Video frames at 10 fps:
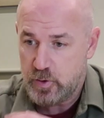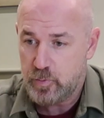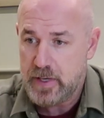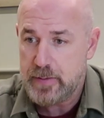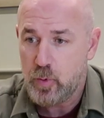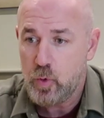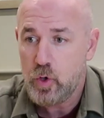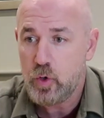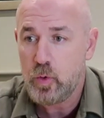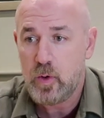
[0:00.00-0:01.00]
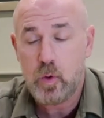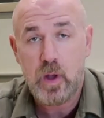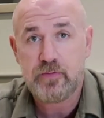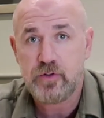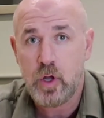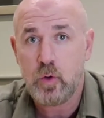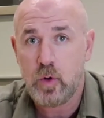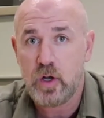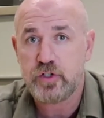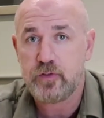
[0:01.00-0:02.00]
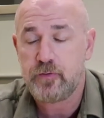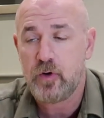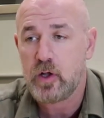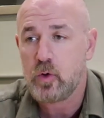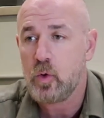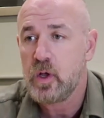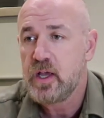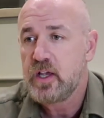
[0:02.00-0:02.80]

people who have no knowledge of the Freikorps.